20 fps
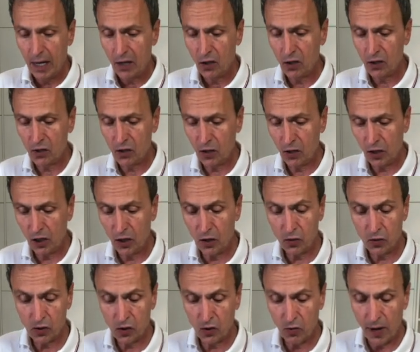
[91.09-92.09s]
you can certainly
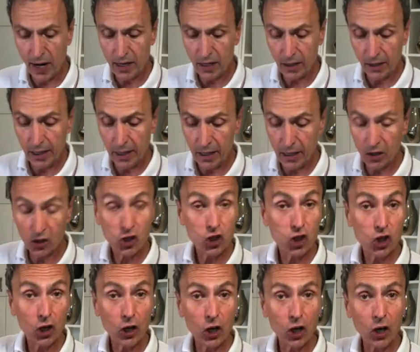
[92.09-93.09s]
use granulated
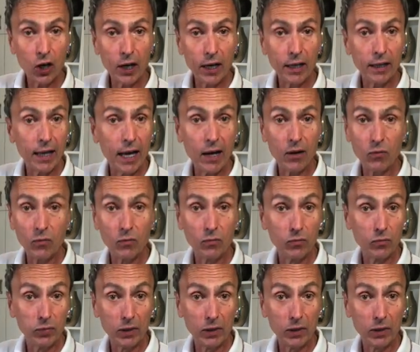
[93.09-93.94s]
sugar that